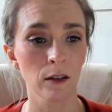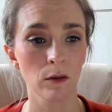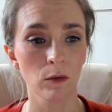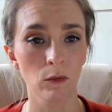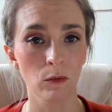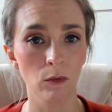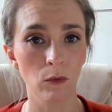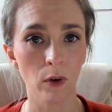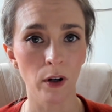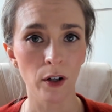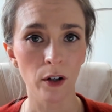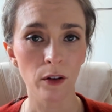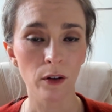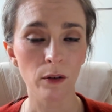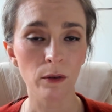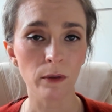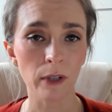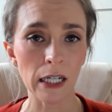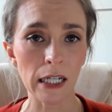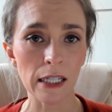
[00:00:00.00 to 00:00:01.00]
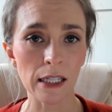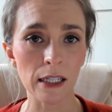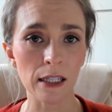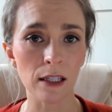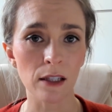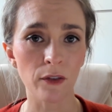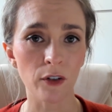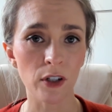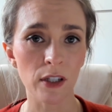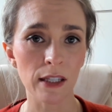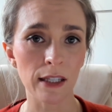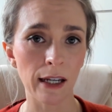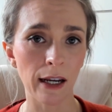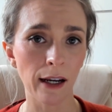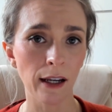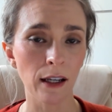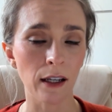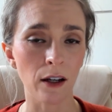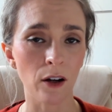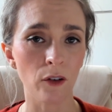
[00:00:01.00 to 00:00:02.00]
what are the reasons for
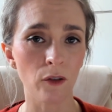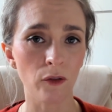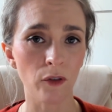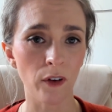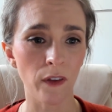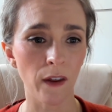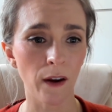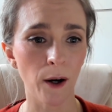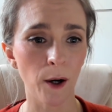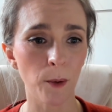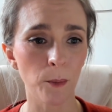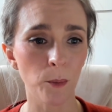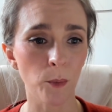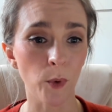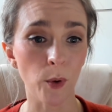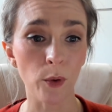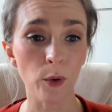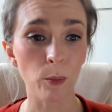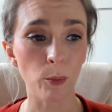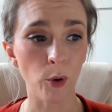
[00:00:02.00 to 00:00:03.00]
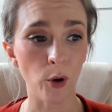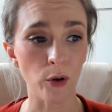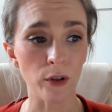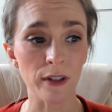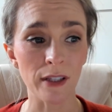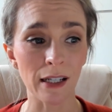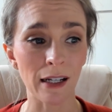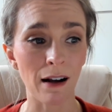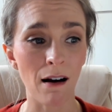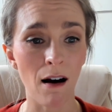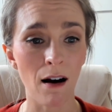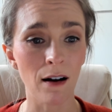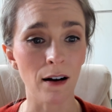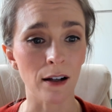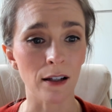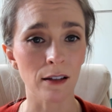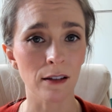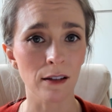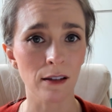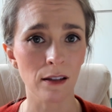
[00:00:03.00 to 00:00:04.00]
staying over there? What are the pros and
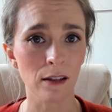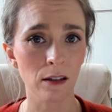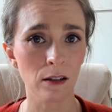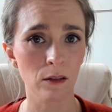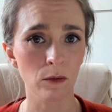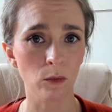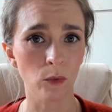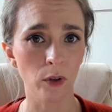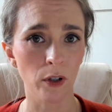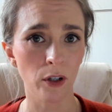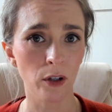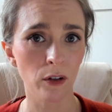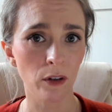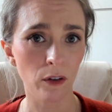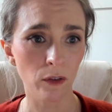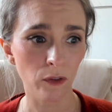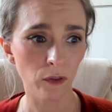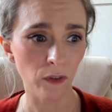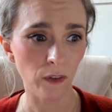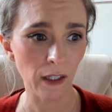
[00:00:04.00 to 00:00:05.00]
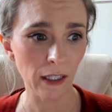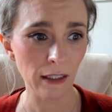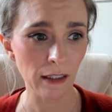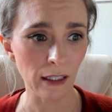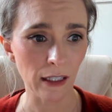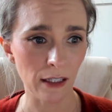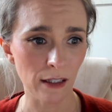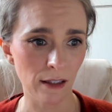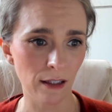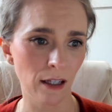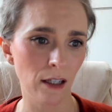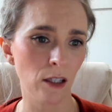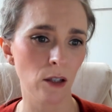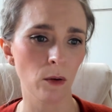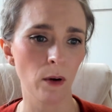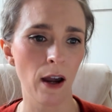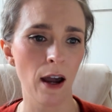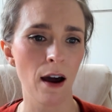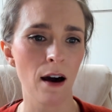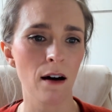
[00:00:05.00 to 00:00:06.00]
cons? What are the feelings that you
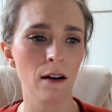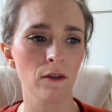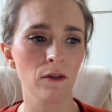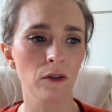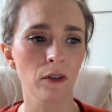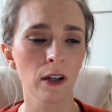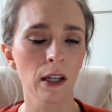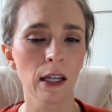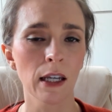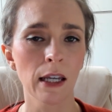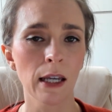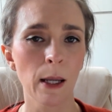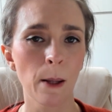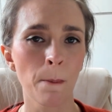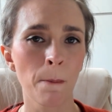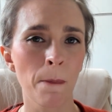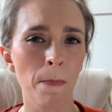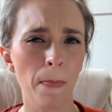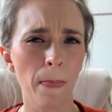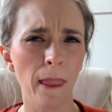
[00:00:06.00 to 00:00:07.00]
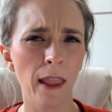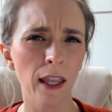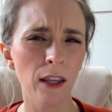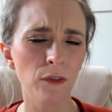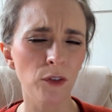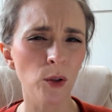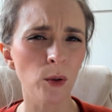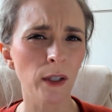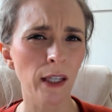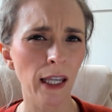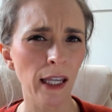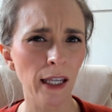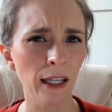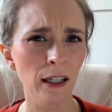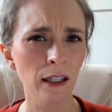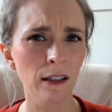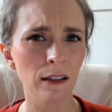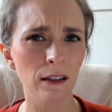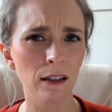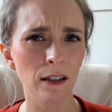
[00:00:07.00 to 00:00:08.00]
have? If you
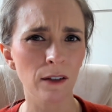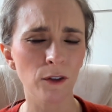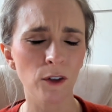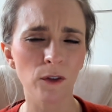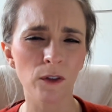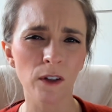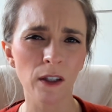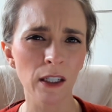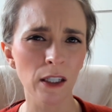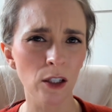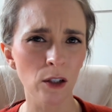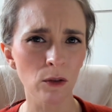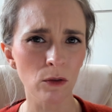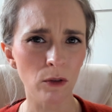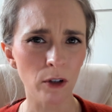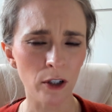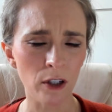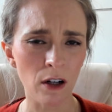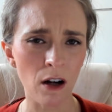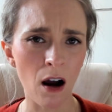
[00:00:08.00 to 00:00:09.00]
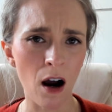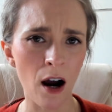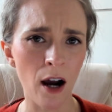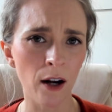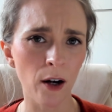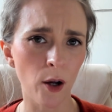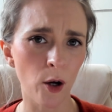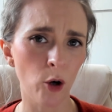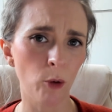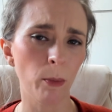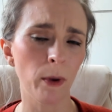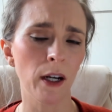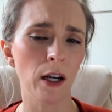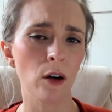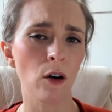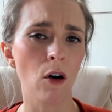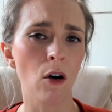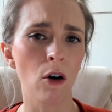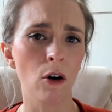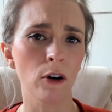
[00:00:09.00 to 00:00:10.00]
feel like you are not open at
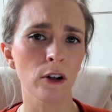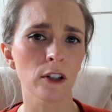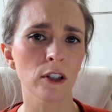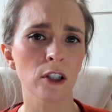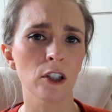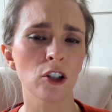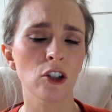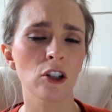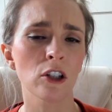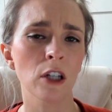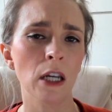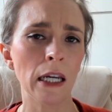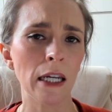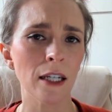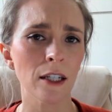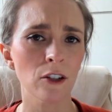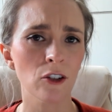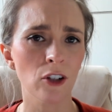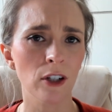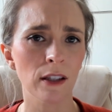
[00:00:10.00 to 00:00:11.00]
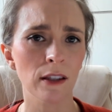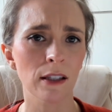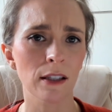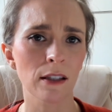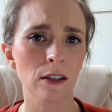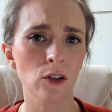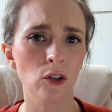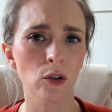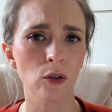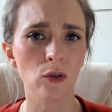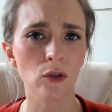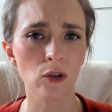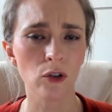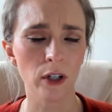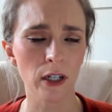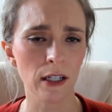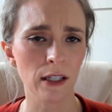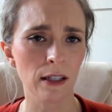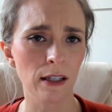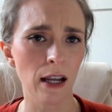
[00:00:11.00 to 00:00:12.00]
all to changing this too
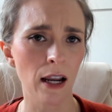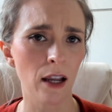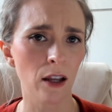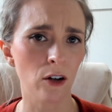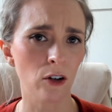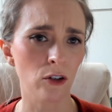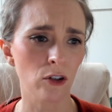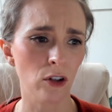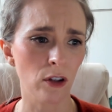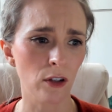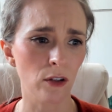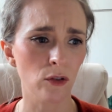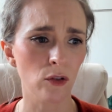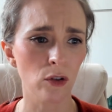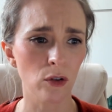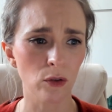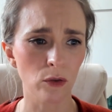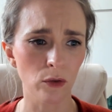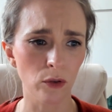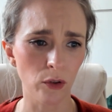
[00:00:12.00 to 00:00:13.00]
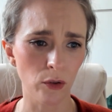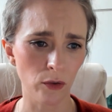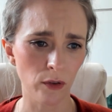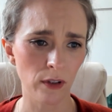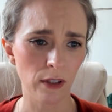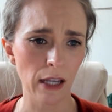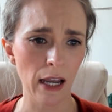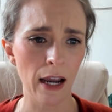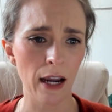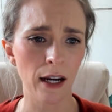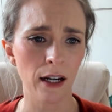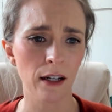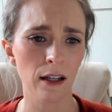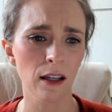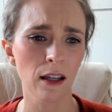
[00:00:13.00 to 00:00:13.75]
strict side or to this too loose side,